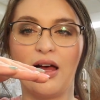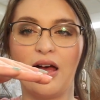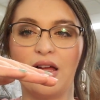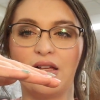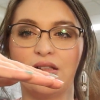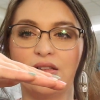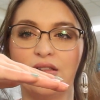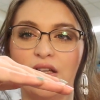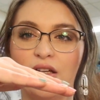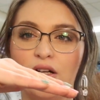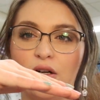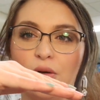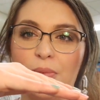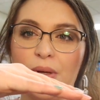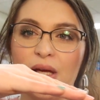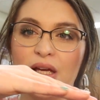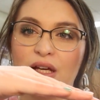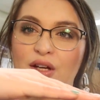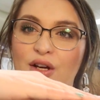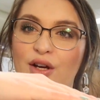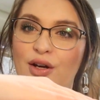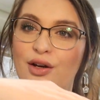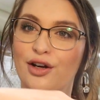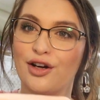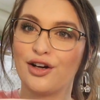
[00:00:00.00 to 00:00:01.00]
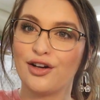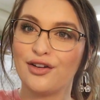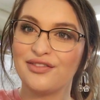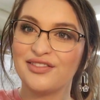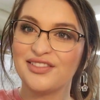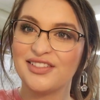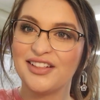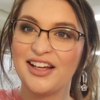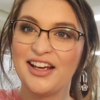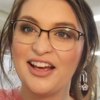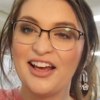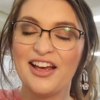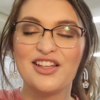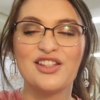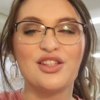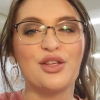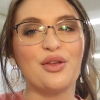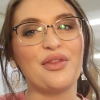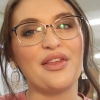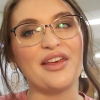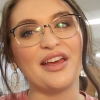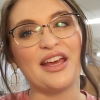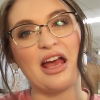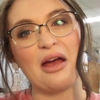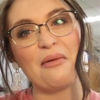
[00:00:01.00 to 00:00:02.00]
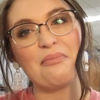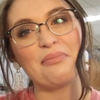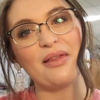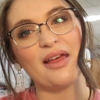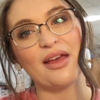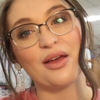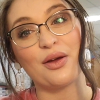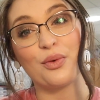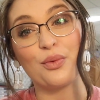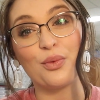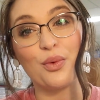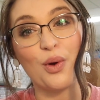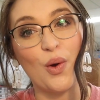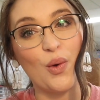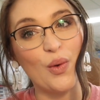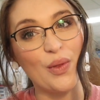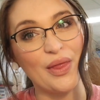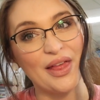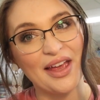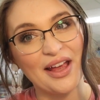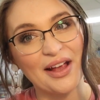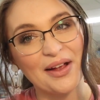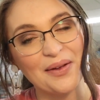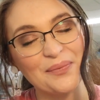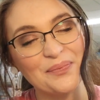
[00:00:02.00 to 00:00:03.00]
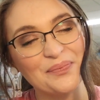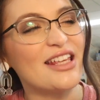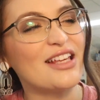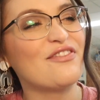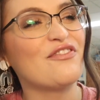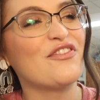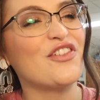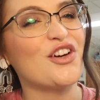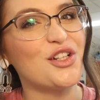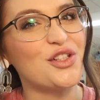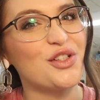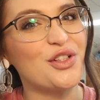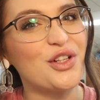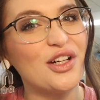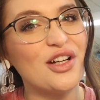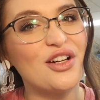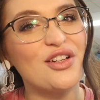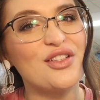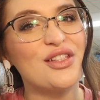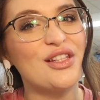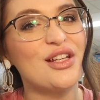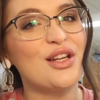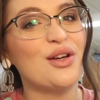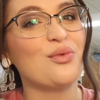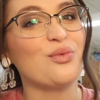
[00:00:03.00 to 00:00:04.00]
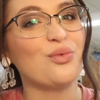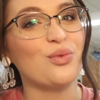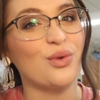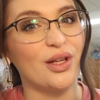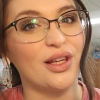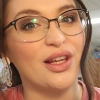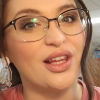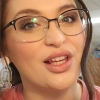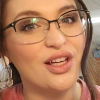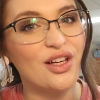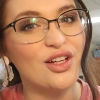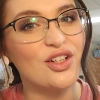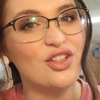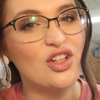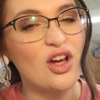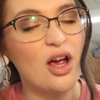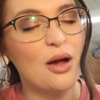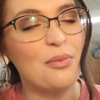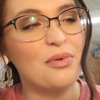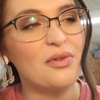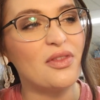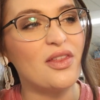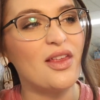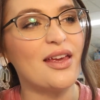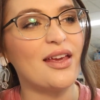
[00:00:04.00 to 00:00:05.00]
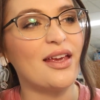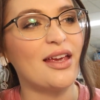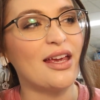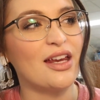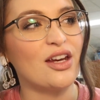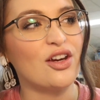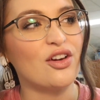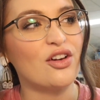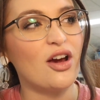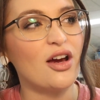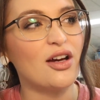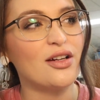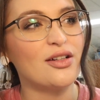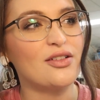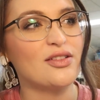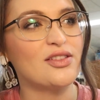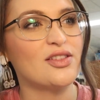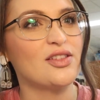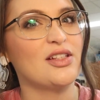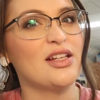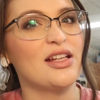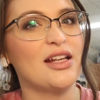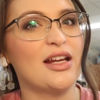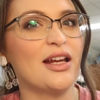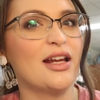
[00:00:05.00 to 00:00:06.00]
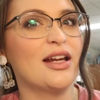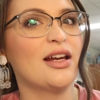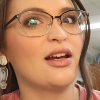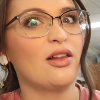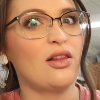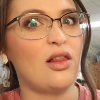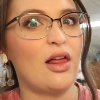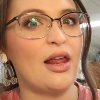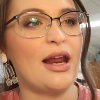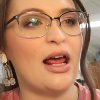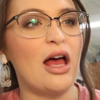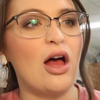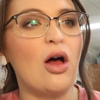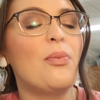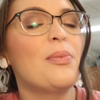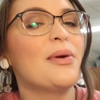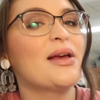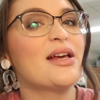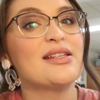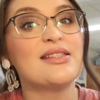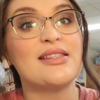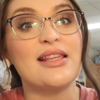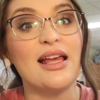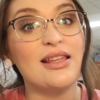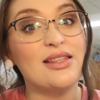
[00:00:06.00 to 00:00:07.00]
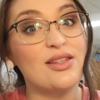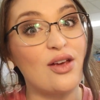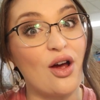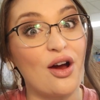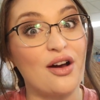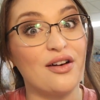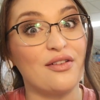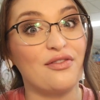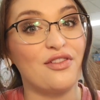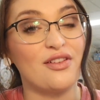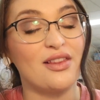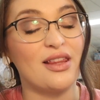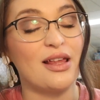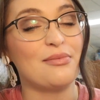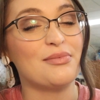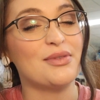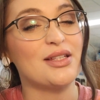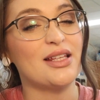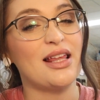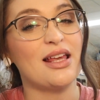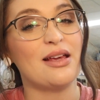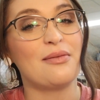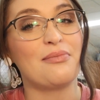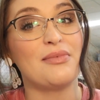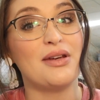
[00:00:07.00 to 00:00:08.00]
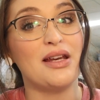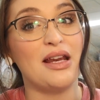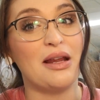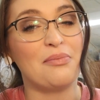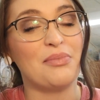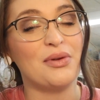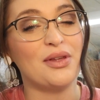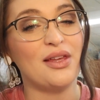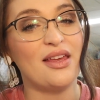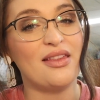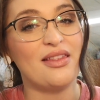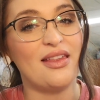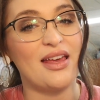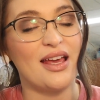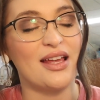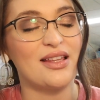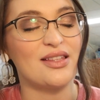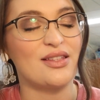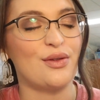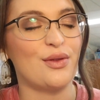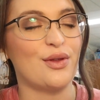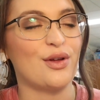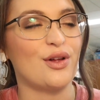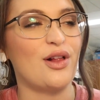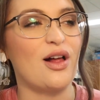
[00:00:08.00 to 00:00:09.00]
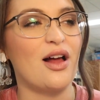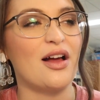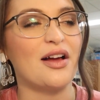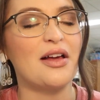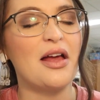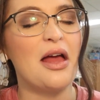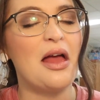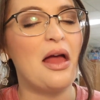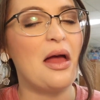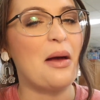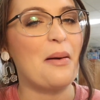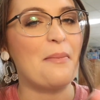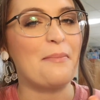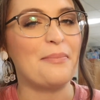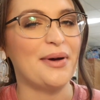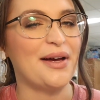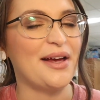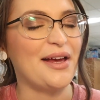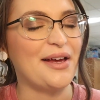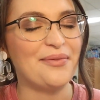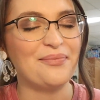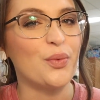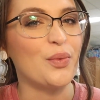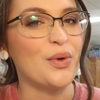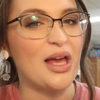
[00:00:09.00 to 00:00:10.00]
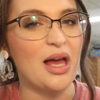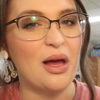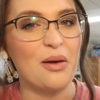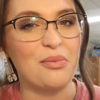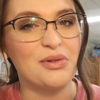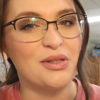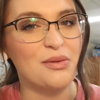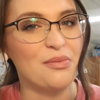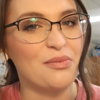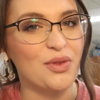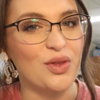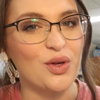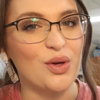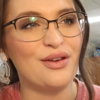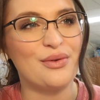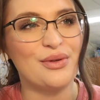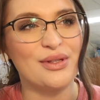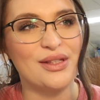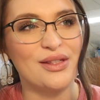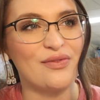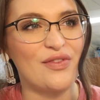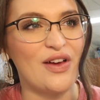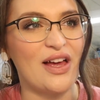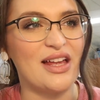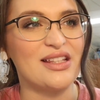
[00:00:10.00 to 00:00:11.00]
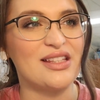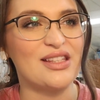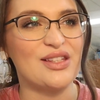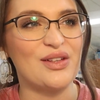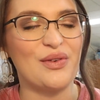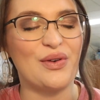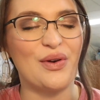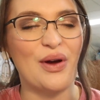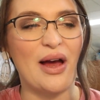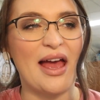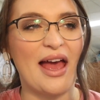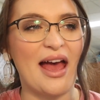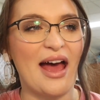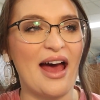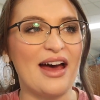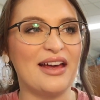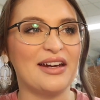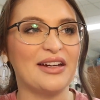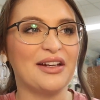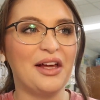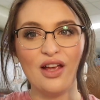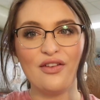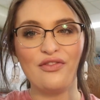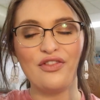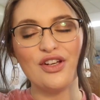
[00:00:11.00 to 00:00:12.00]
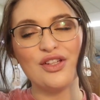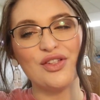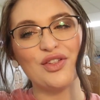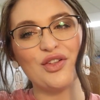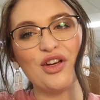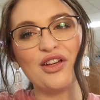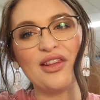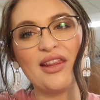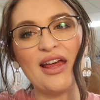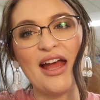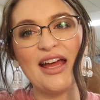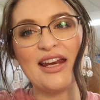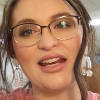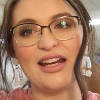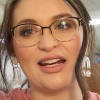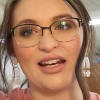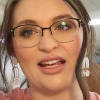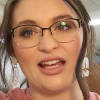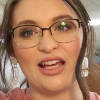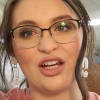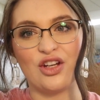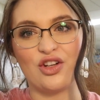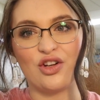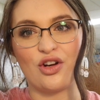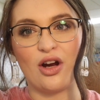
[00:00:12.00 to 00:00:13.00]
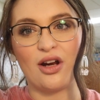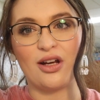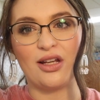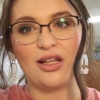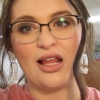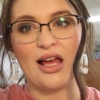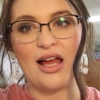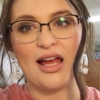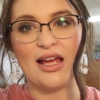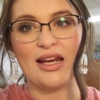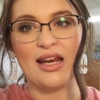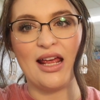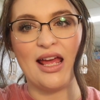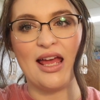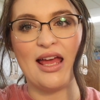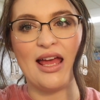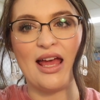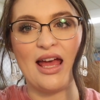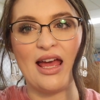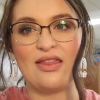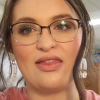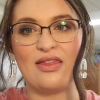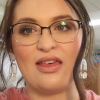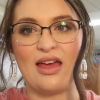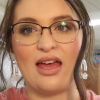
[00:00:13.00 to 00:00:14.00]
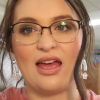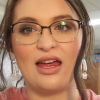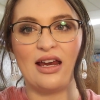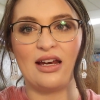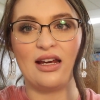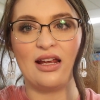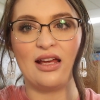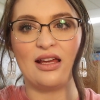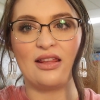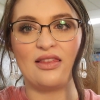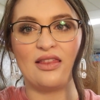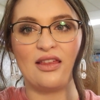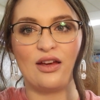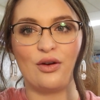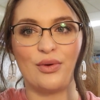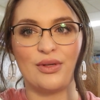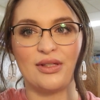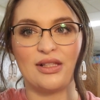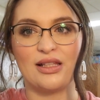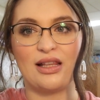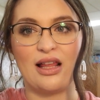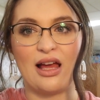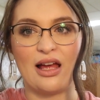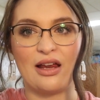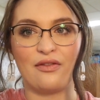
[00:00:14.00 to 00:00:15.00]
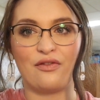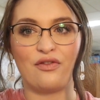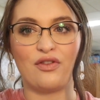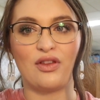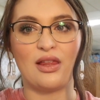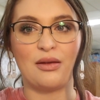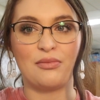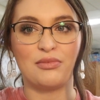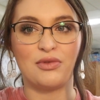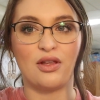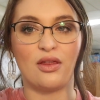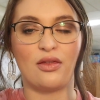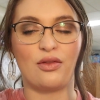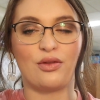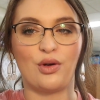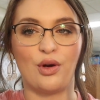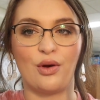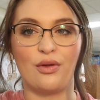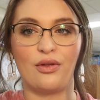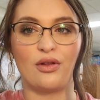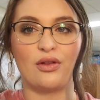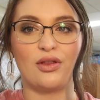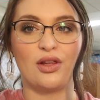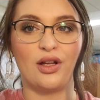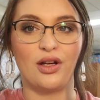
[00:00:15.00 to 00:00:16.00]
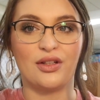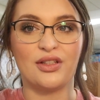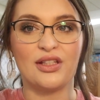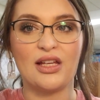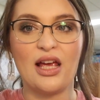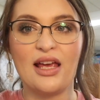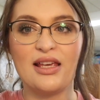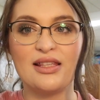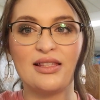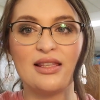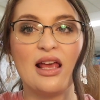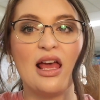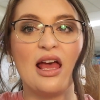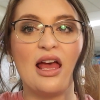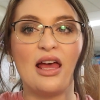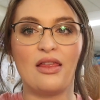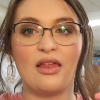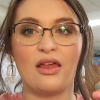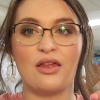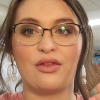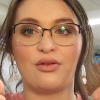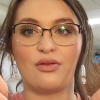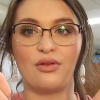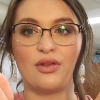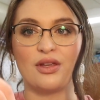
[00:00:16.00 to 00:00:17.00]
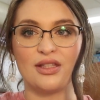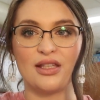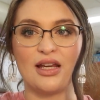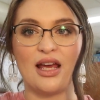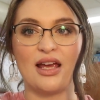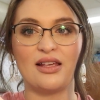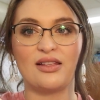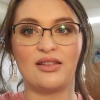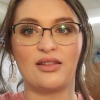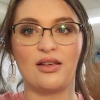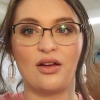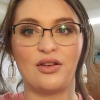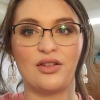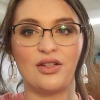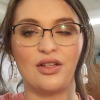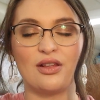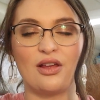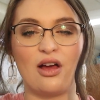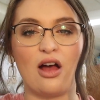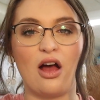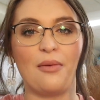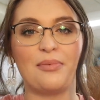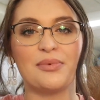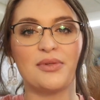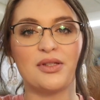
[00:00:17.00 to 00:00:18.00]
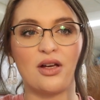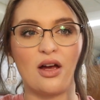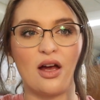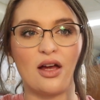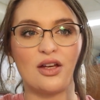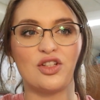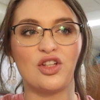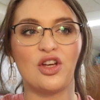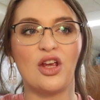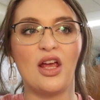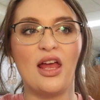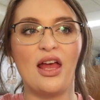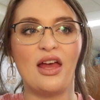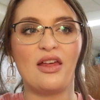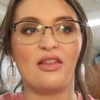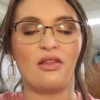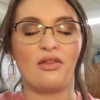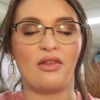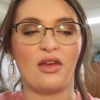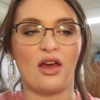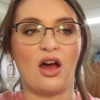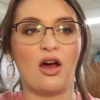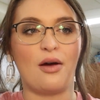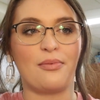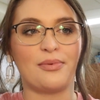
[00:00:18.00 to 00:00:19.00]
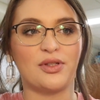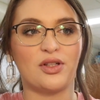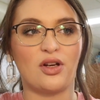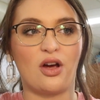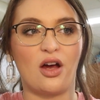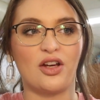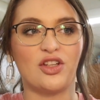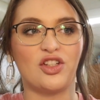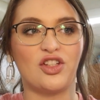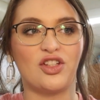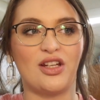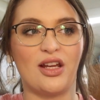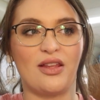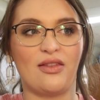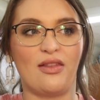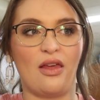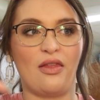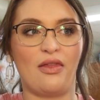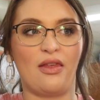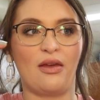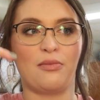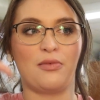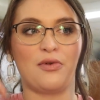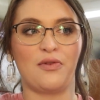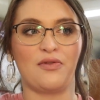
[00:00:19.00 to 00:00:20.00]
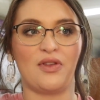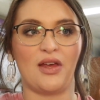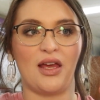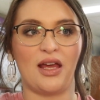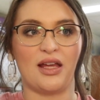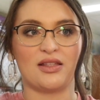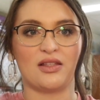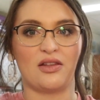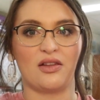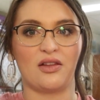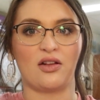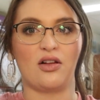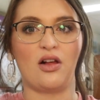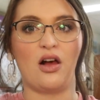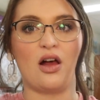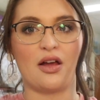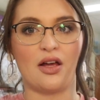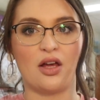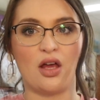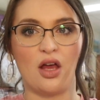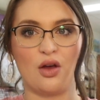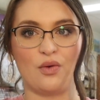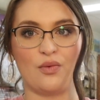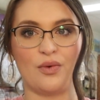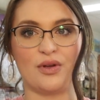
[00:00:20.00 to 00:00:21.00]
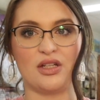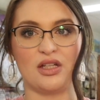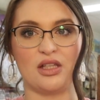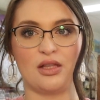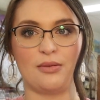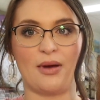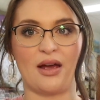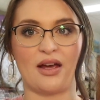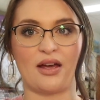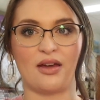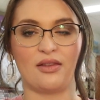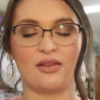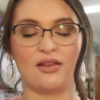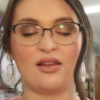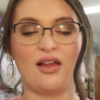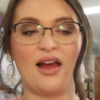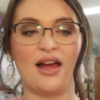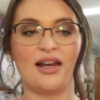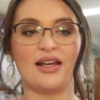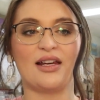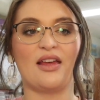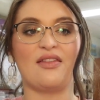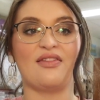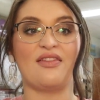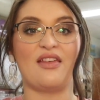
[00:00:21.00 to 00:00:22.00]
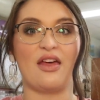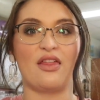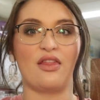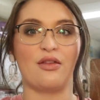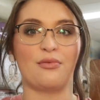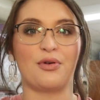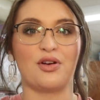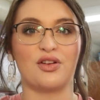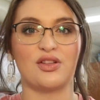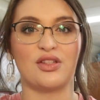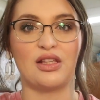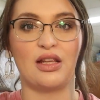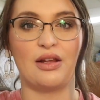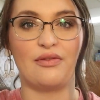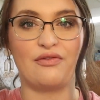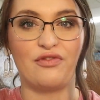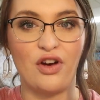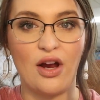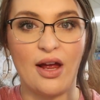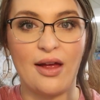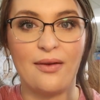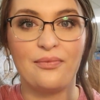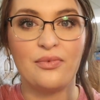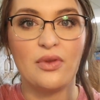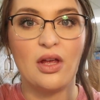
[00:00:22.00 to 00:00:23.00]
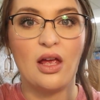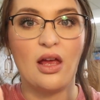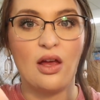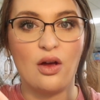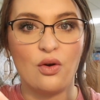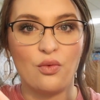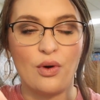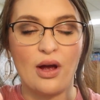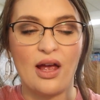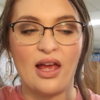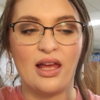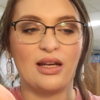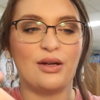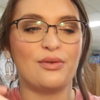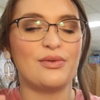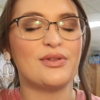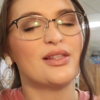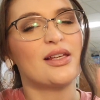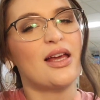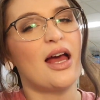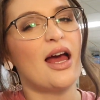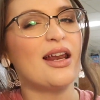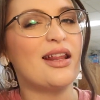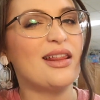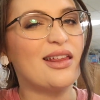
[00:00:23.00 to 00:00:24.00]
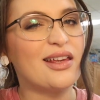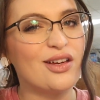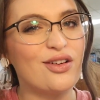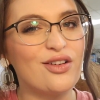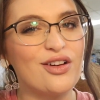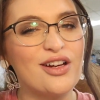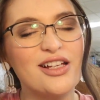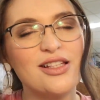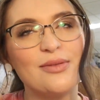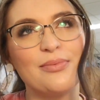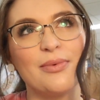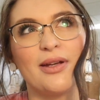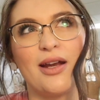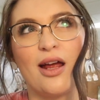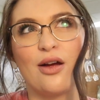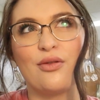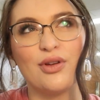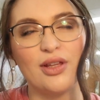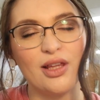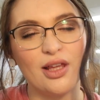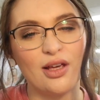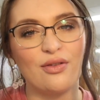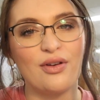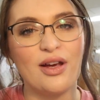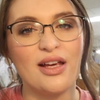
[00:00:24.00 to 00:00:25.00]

a little bit curved, so they kept like rolling. The first graders did a really good job with it. Kindergartners needed a lot of help because that's hard for them to like manipulate the hands on the clock, but we helped them through. It was fun. So I had a first grade line and a kindergarten line, and then there was a line for them to throw their little dice. They threw the dice onto the hopscotch, then they hopscotched, and then they moved the hands on the clock, went to the back of the line, and then the person in front went, and it was kind of like a race, but not really a